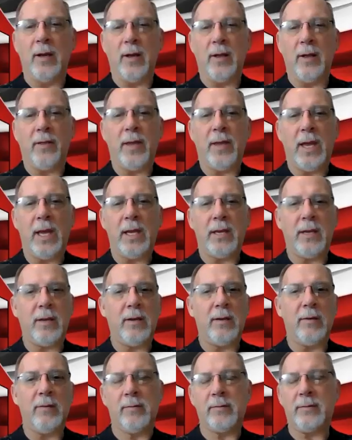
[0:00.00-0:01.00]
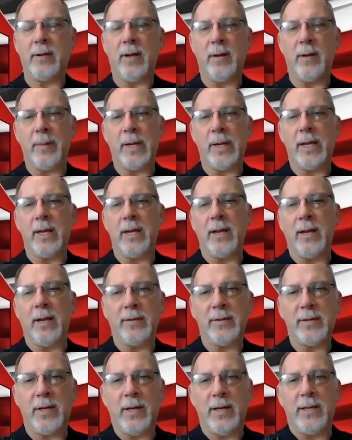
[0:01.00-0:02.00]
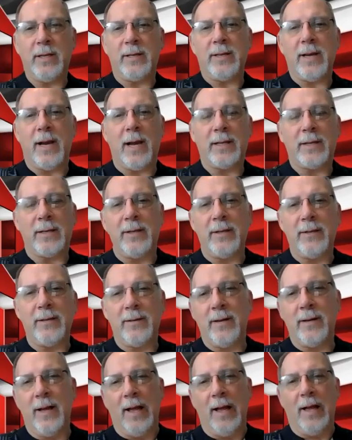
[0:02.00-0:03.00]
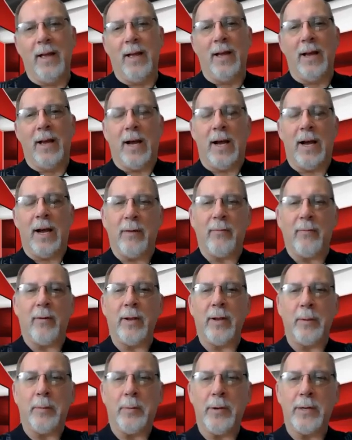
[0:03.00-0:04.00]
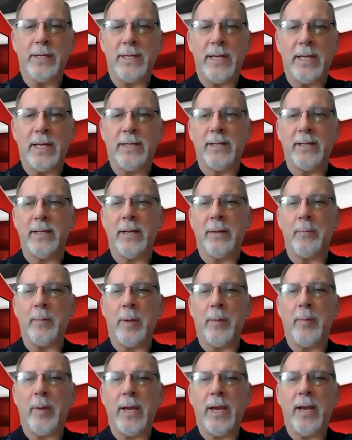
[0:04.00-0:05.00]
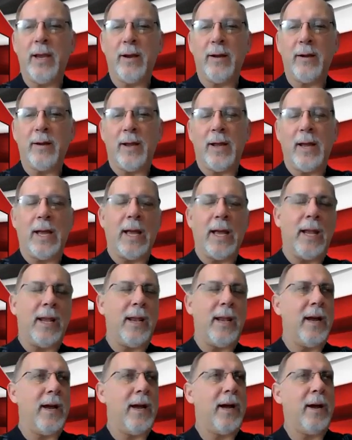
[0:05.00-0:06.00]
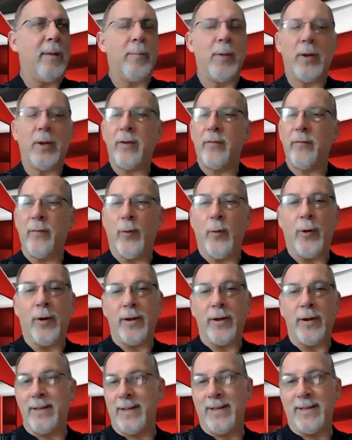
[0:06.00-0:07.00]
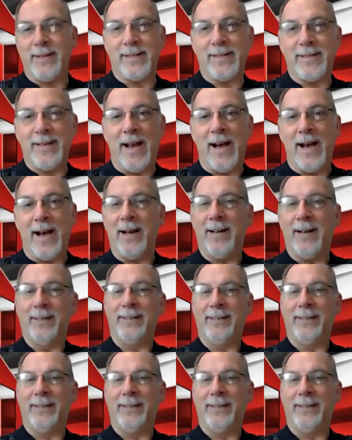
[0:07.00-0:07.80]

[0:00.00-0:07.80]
Well, thank you. I mean, it was good to talk to you. I really appreciate you letting me be here, and I'm looking forward to this. Yeah.